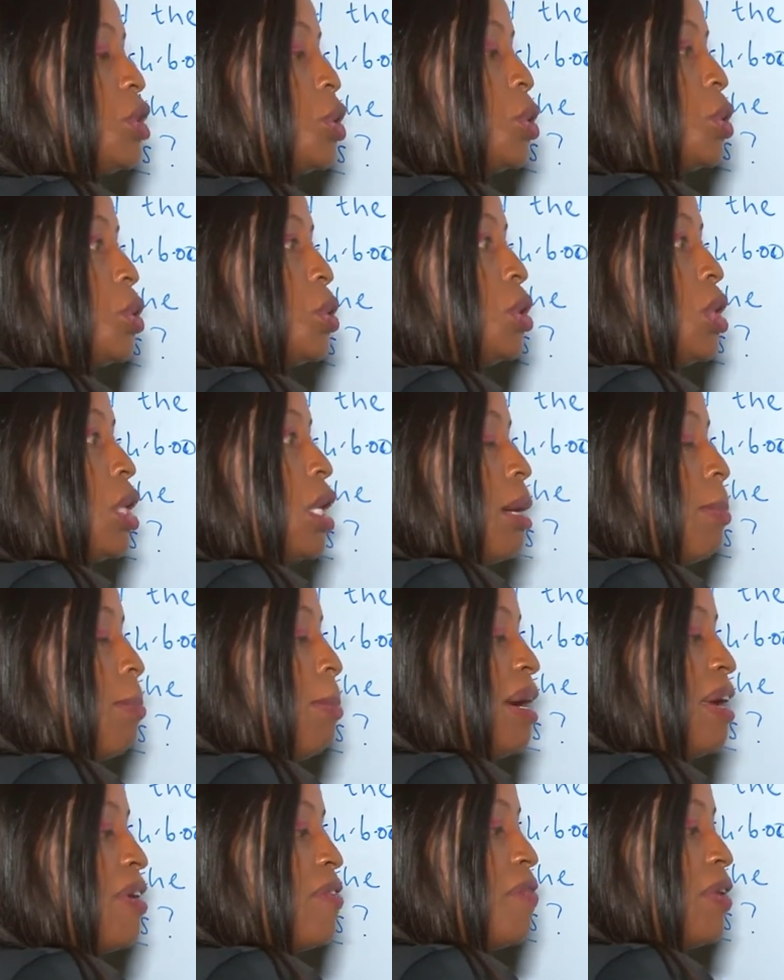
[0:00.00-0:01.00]
2,
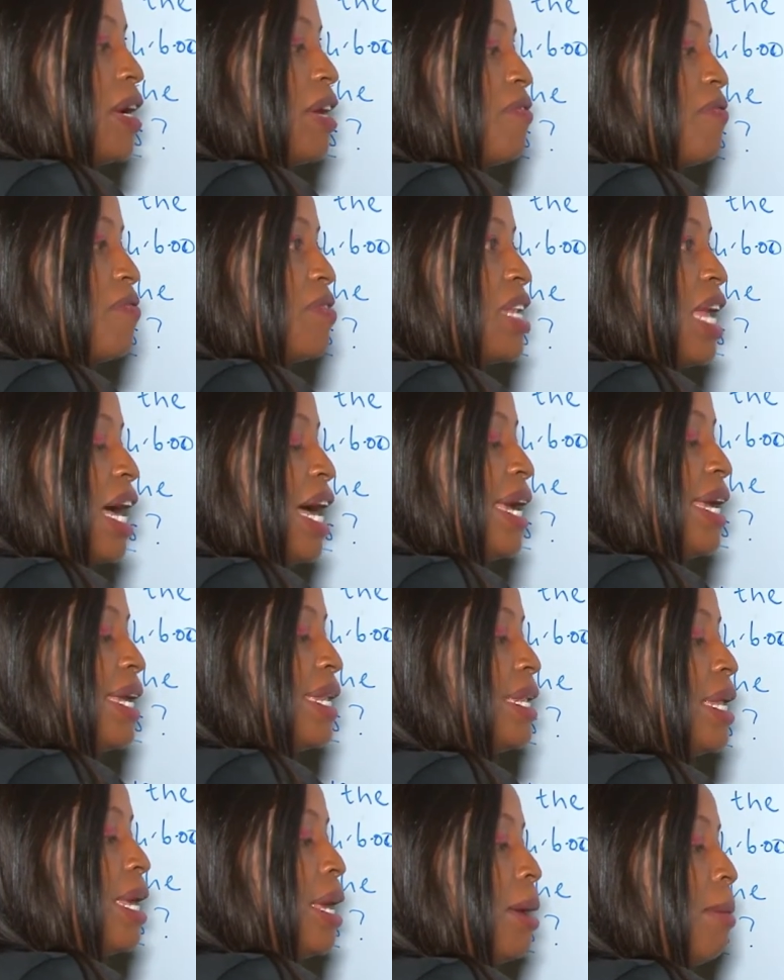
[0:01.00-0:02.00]
by 5
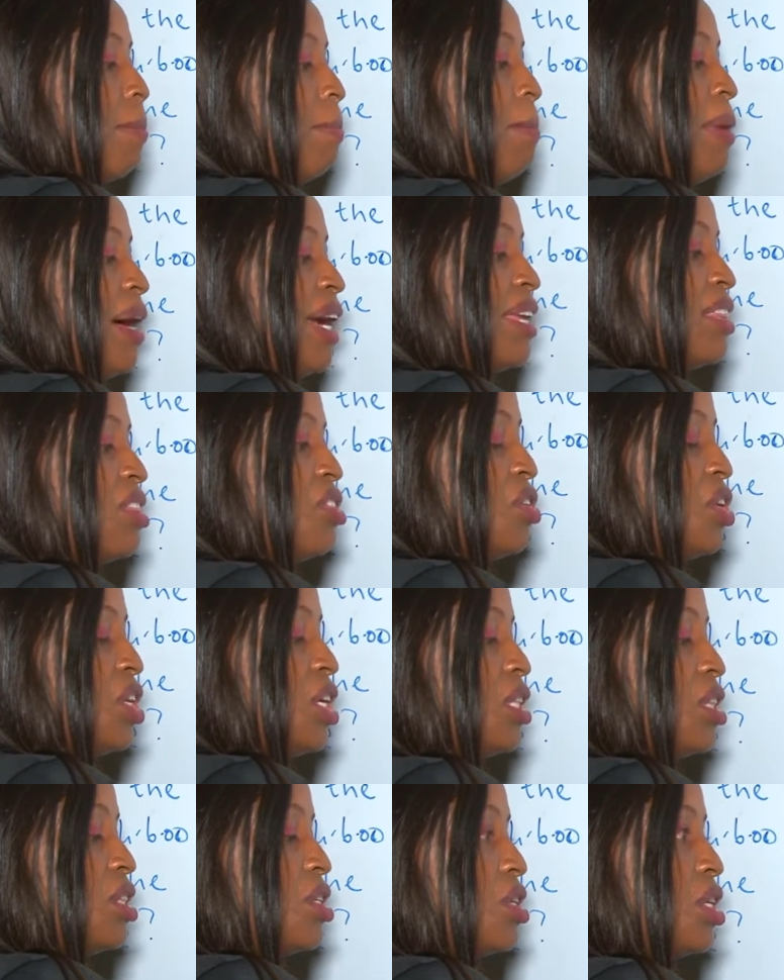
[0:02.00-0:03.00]
9, by
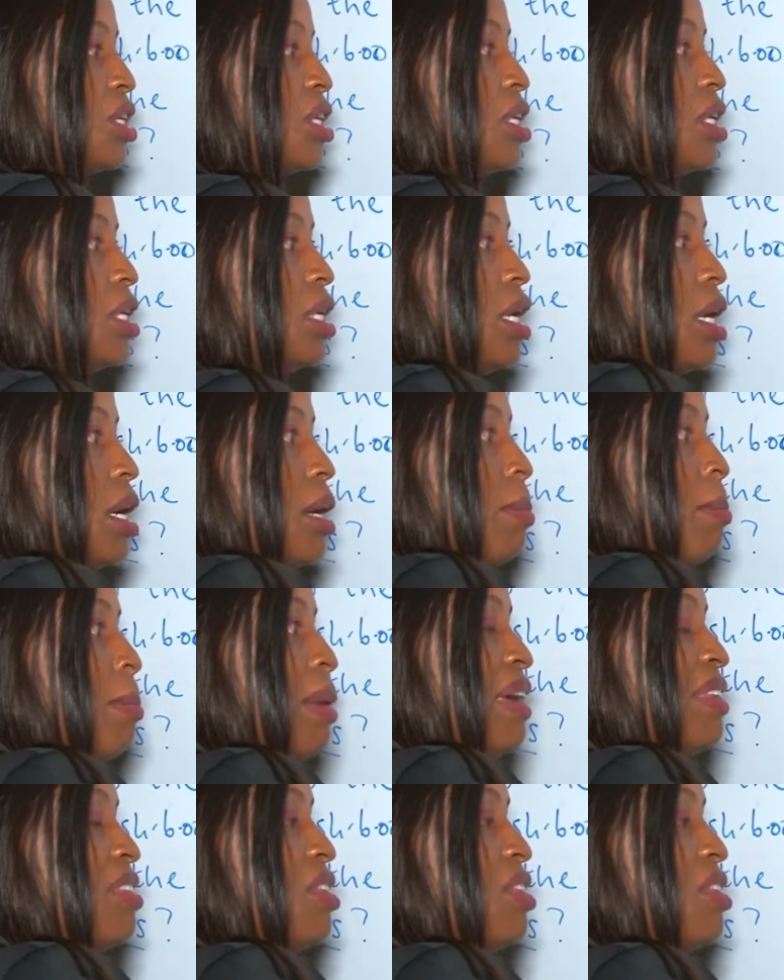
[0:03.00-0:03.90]
3 3, by